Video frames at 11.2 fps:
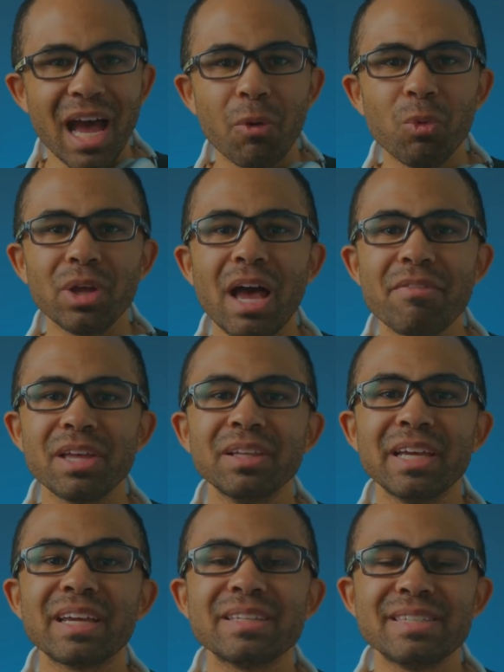I will have a
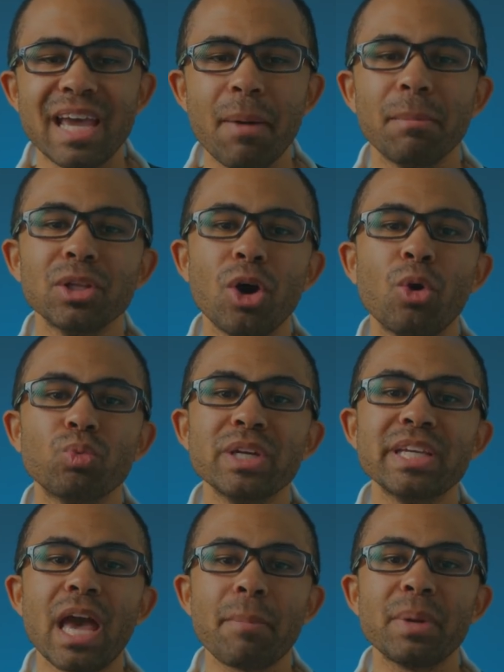link down below
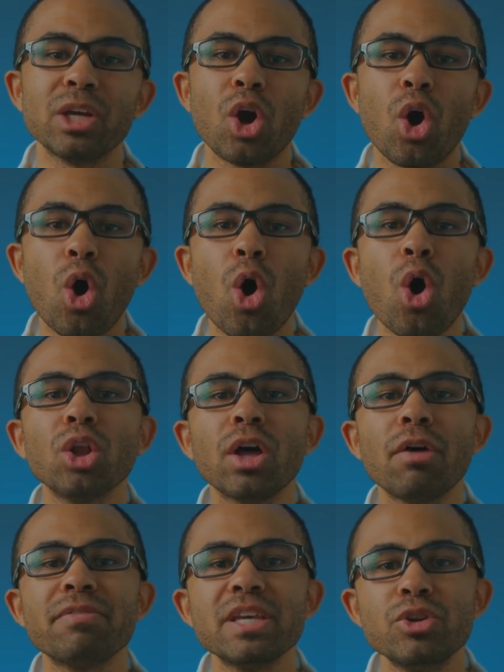recapping all
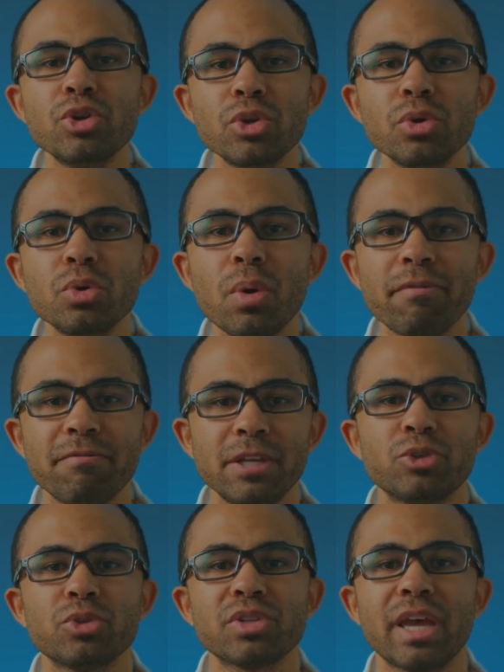of the new
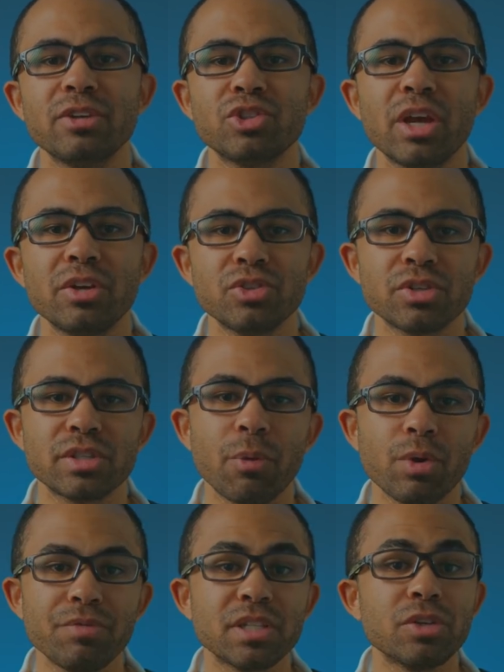features and changes that
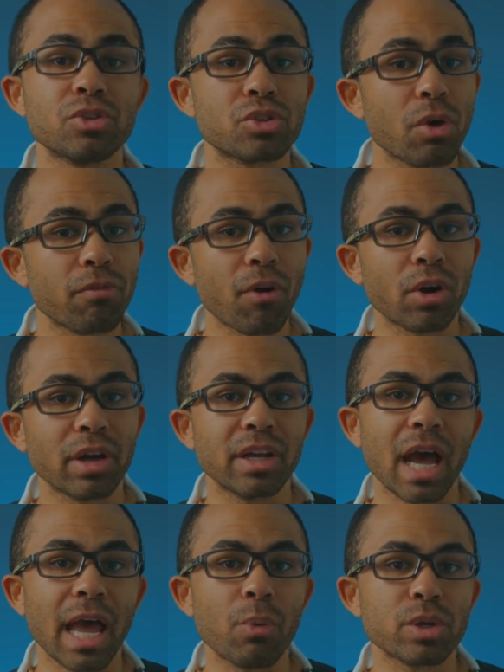we've seen so far in
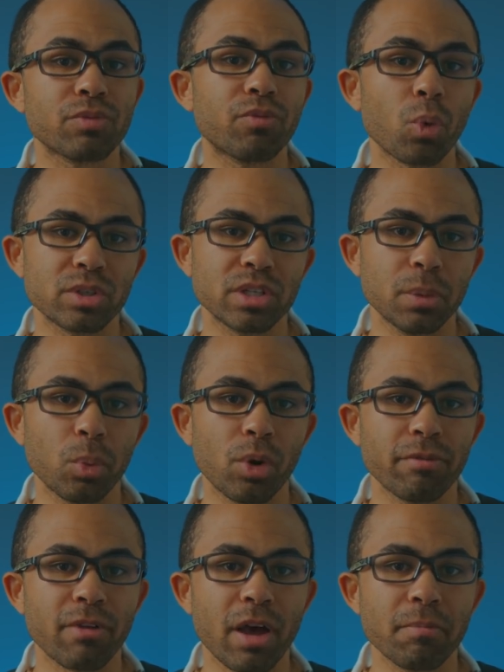iOS
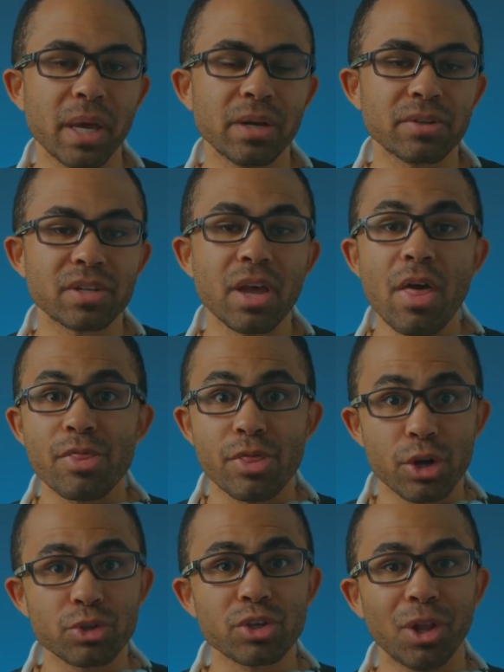14.5 betas.
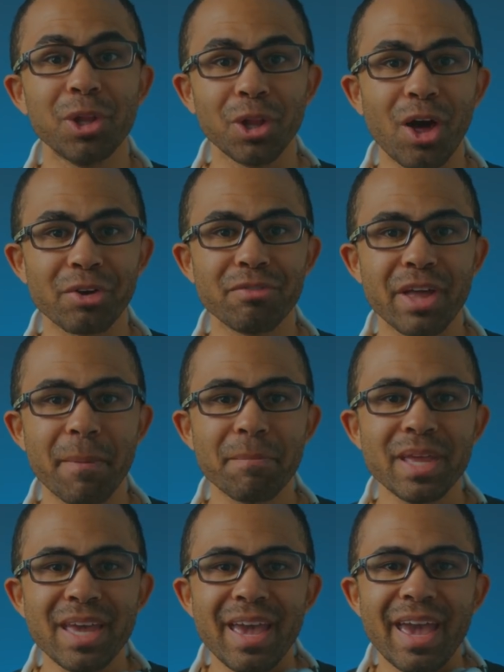There's a lot of them,
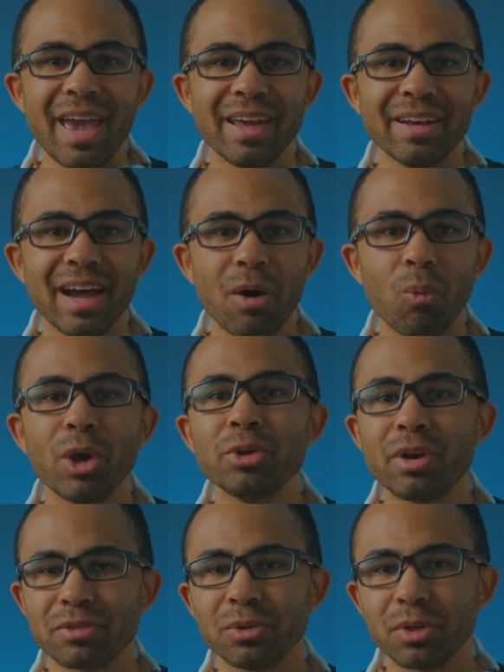and uh, what you
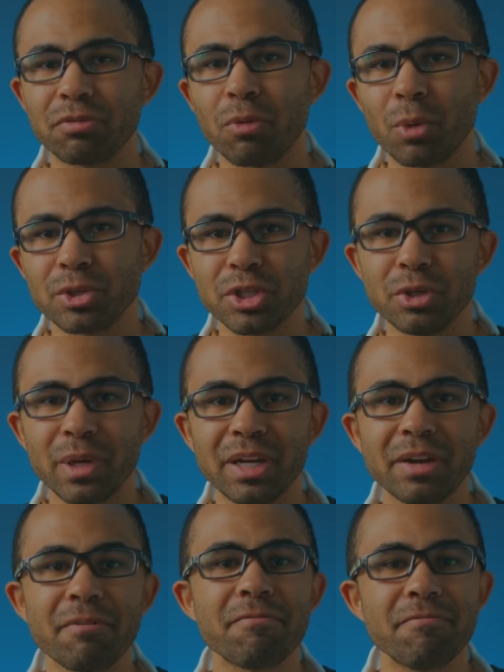have to look forward to in
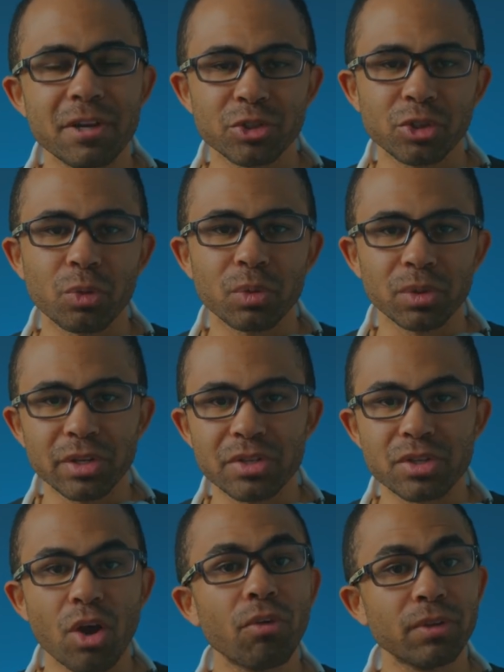an official release,
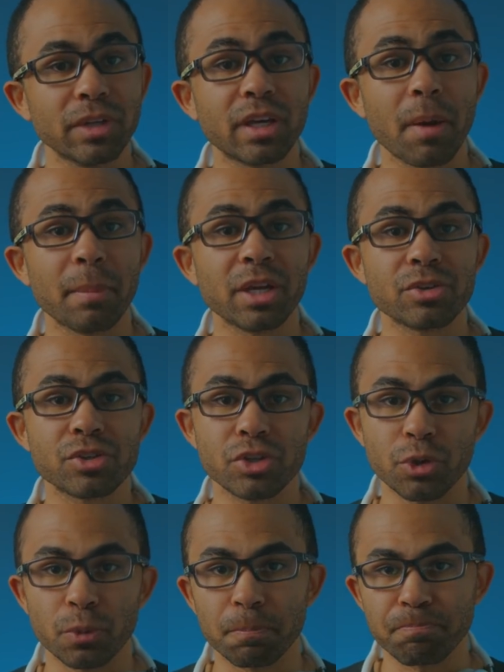hopefully coming
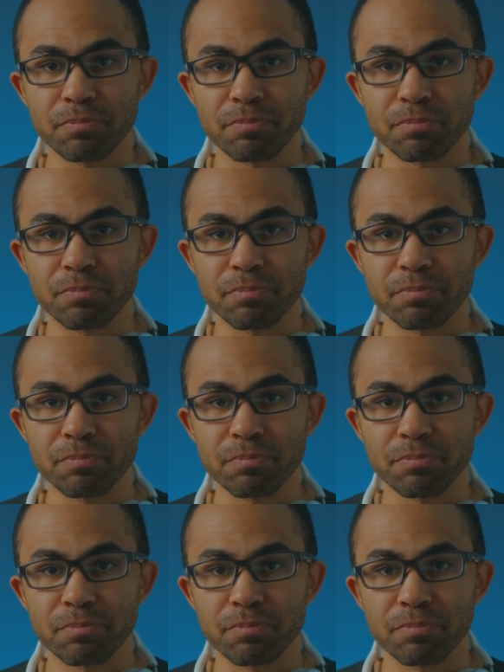soon.